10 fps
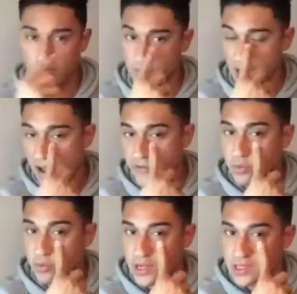like after you
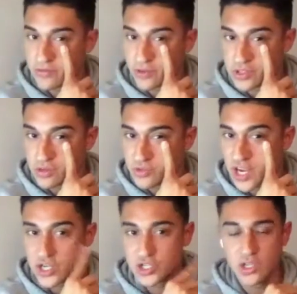paste the first
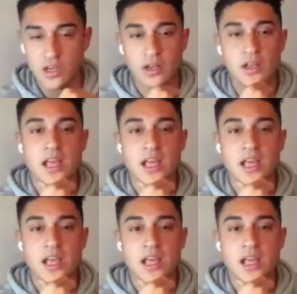objection